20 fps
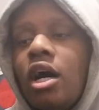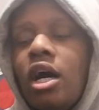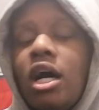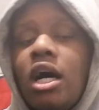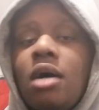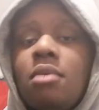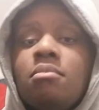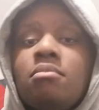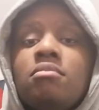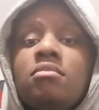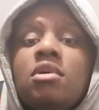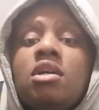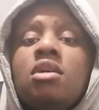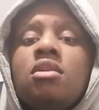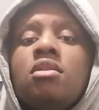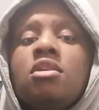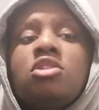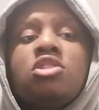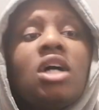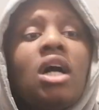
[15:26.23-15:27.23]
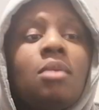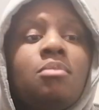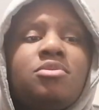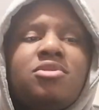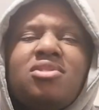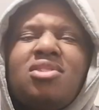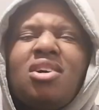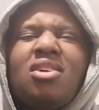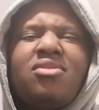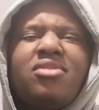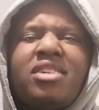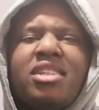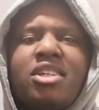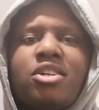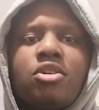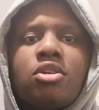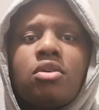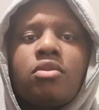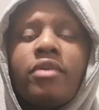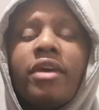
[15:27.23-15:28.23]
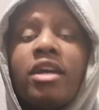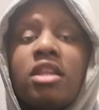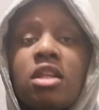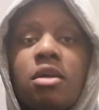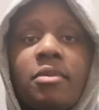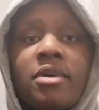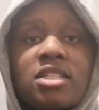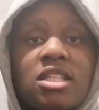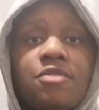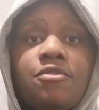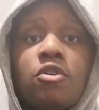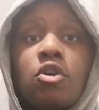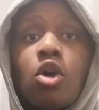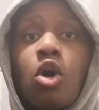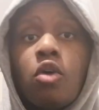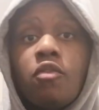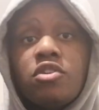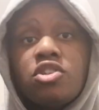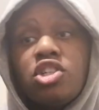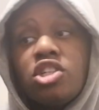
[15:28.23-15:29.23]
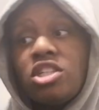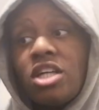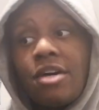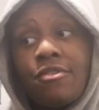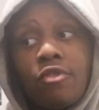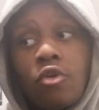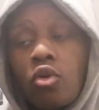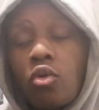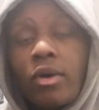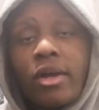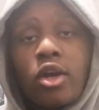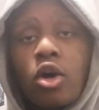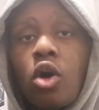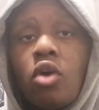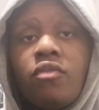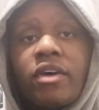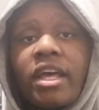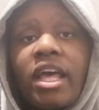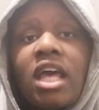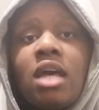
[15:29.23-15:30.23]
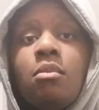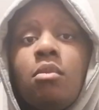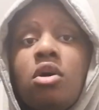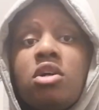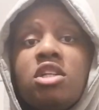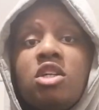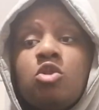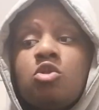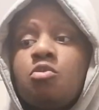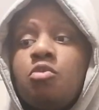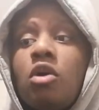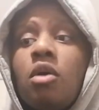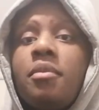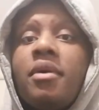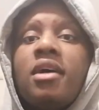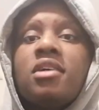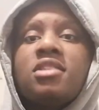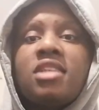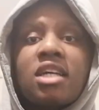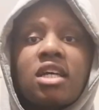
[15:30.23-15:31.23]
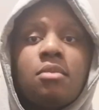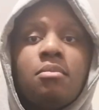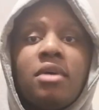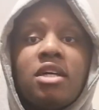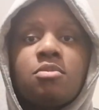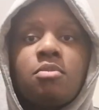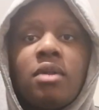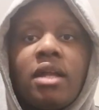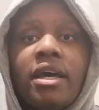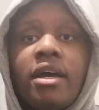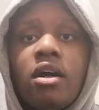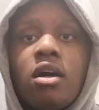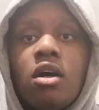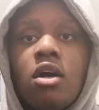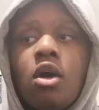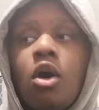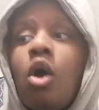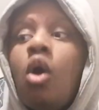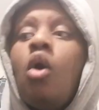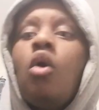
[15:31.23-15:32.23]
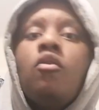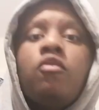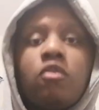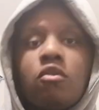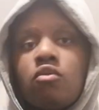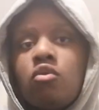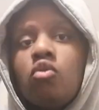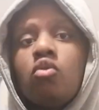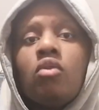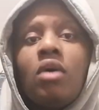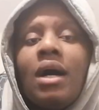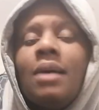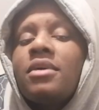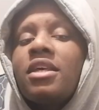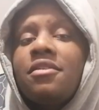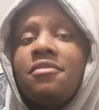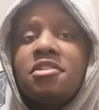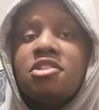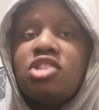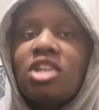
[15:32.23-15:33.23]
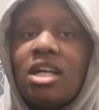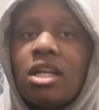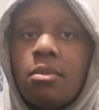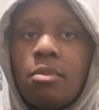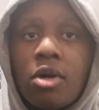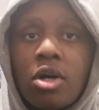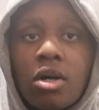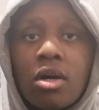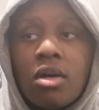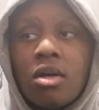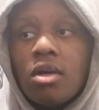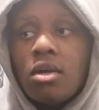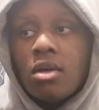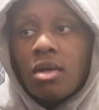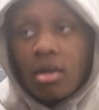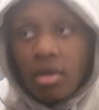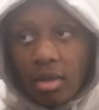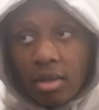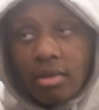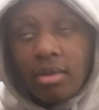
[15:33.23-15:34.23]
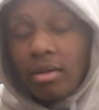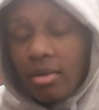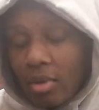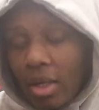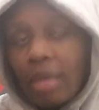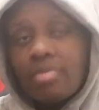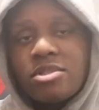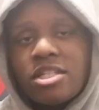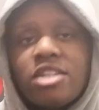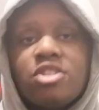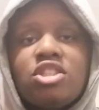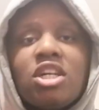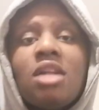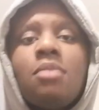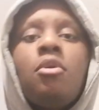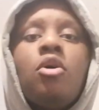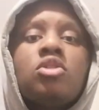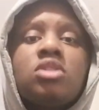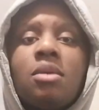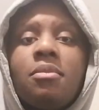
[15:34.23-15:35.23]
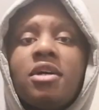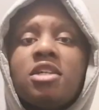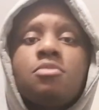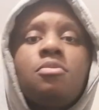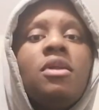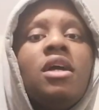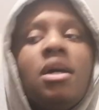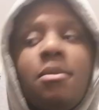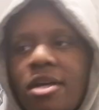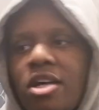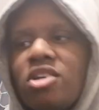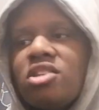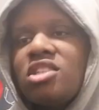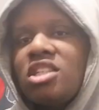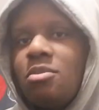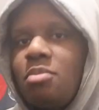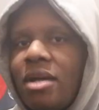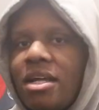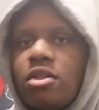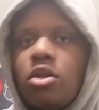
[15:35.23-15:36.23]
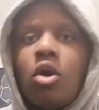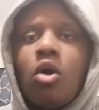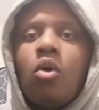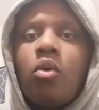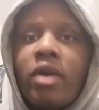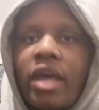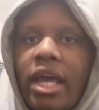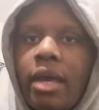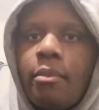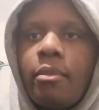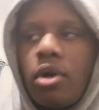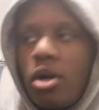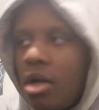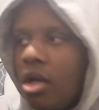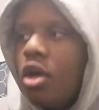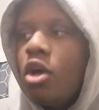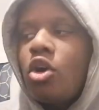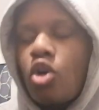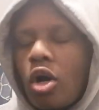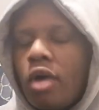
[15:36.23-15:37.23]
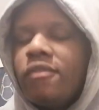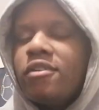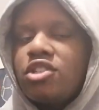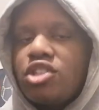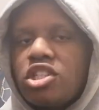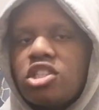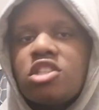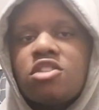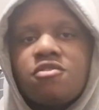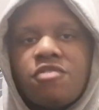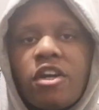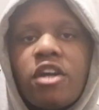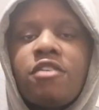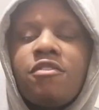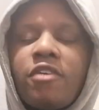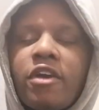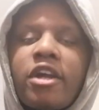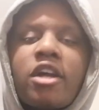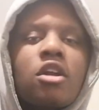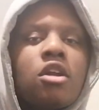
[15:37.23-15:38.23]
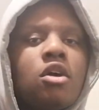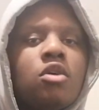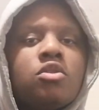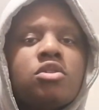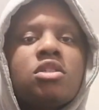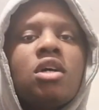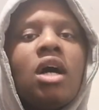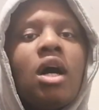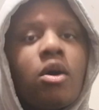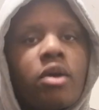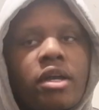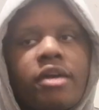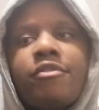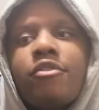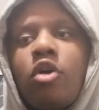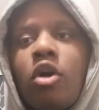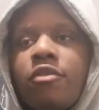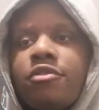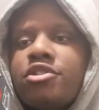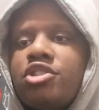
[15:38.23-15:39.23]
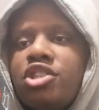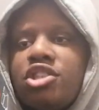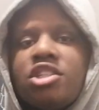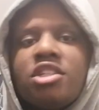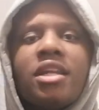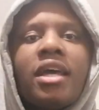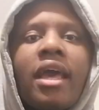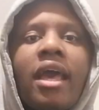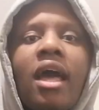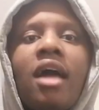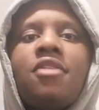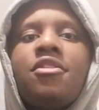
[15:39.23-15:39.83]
The subs, not really going to rate them except for Kovacic. I thought when Kovacic came on, he was probably our second best player overall. I'm saying Chalobah was our best player because he played the whole game, but Kovacic is very, very close. I'll give Kovacic an 8.